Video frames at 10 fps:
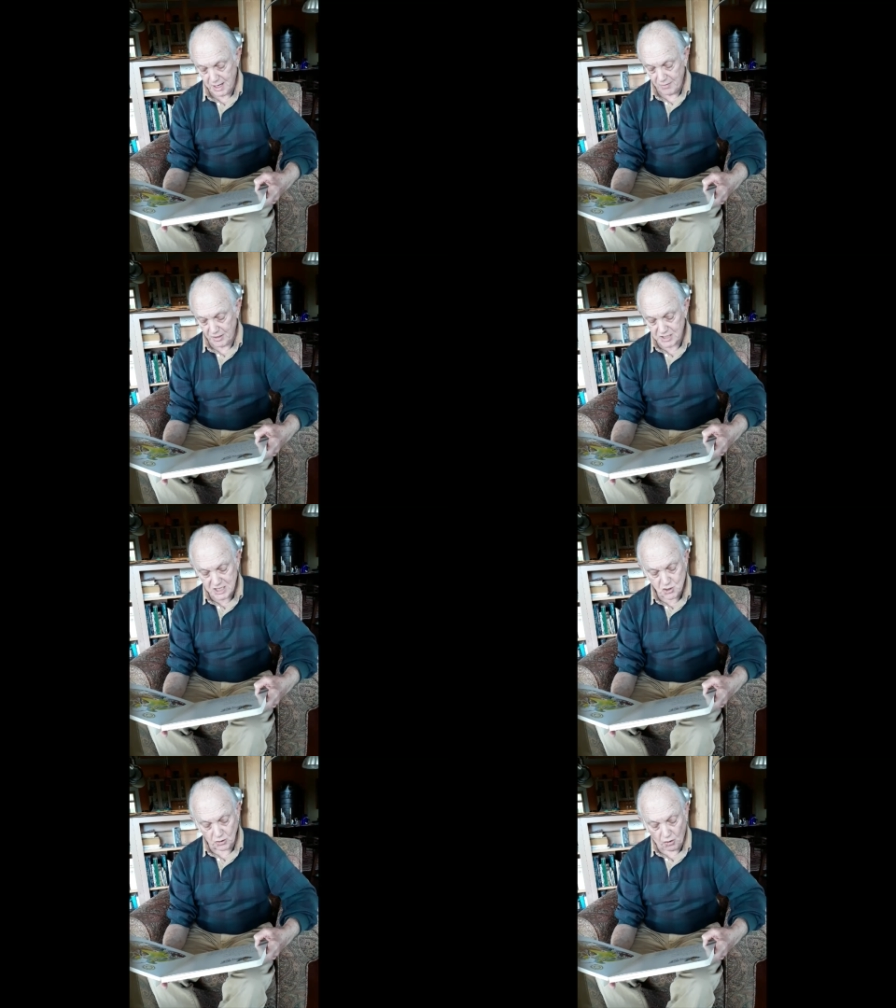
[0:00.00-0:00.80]
The
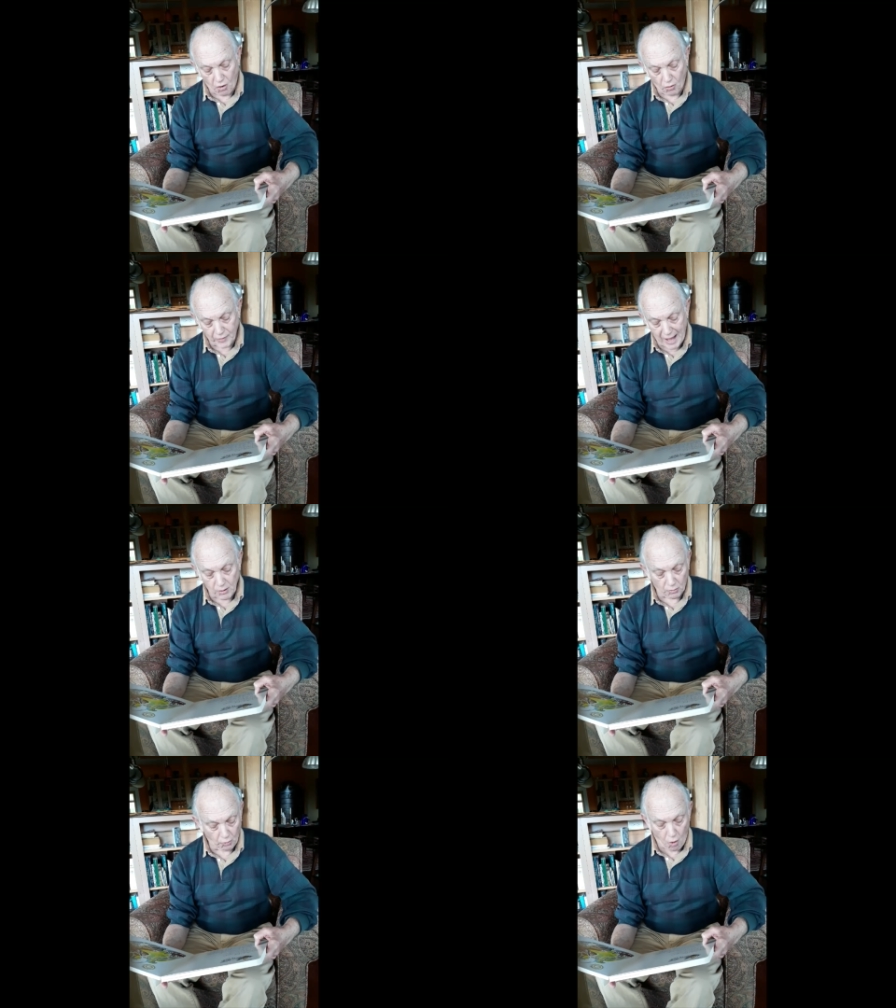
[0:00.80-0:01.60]
teacher called out a
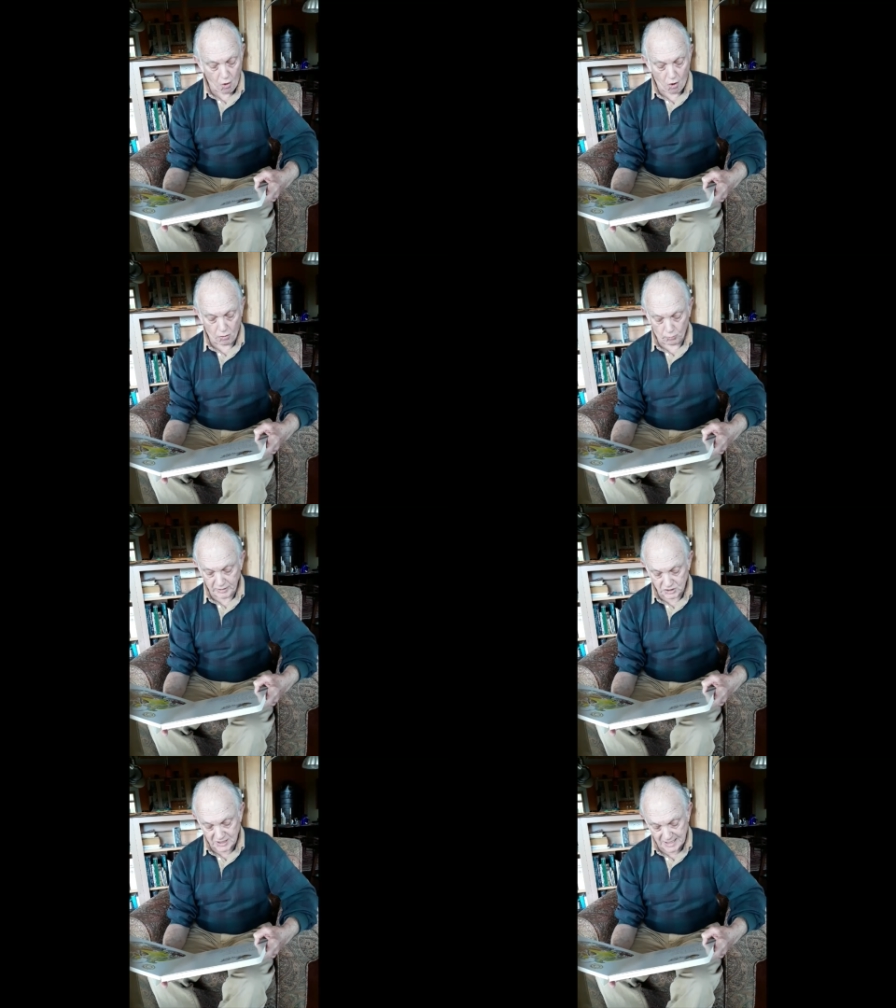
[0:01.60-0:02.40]
long
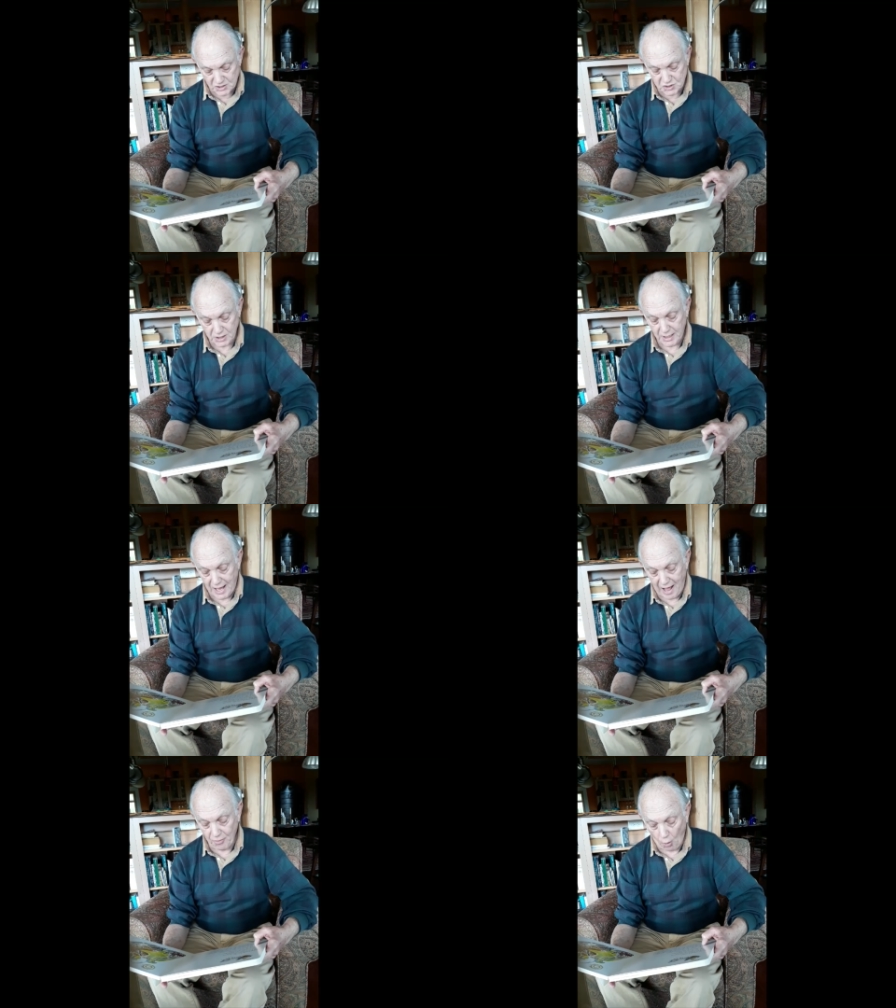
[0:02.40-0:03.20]
recess,
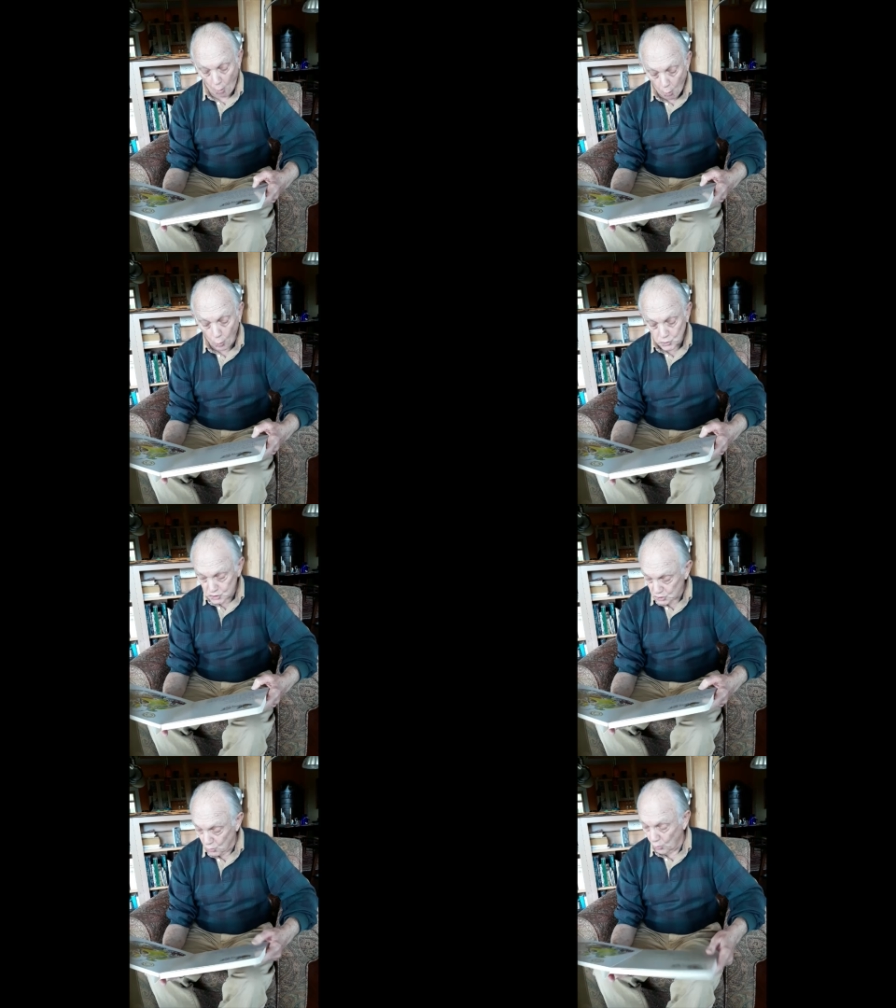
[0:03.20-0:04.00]
and the whole
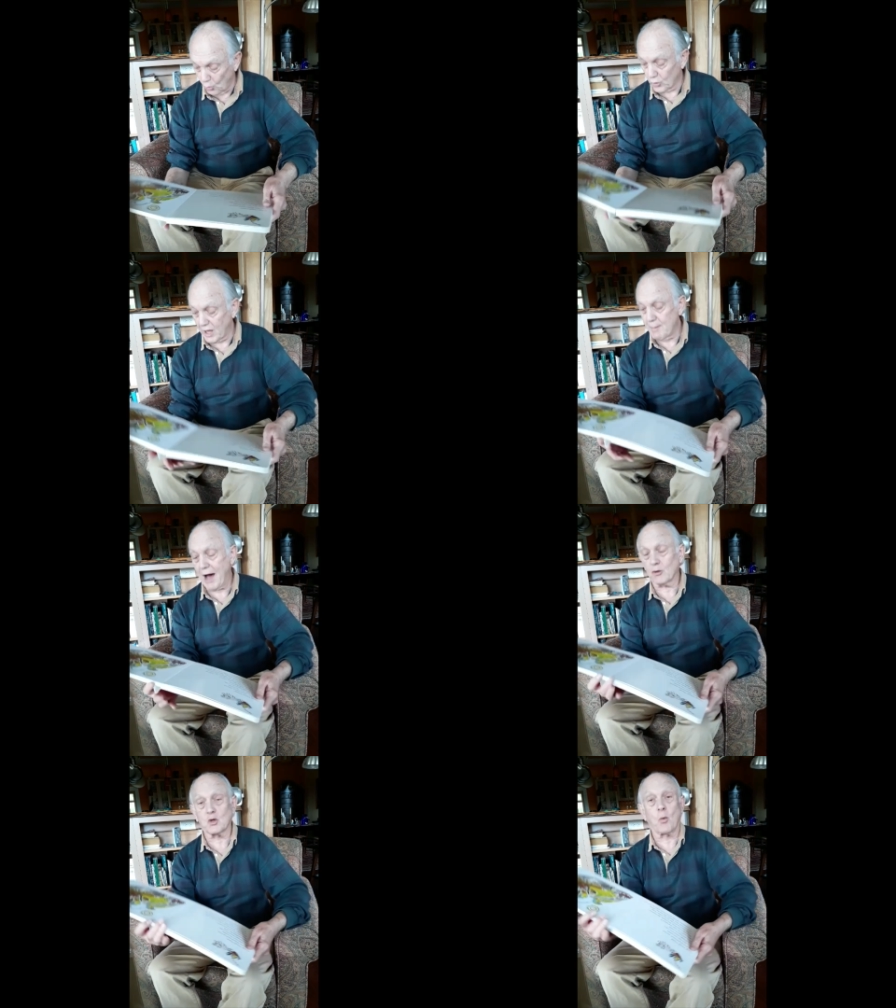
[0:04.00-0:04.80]
school came
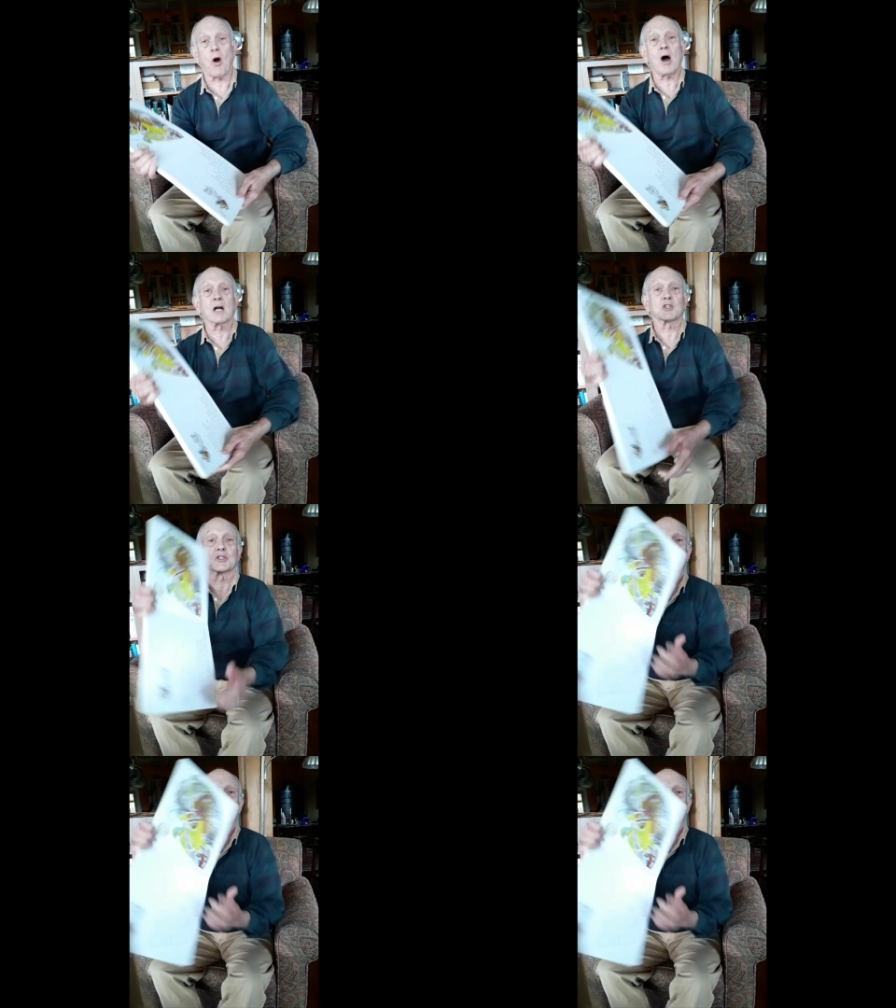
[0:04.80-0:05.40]
out to watch.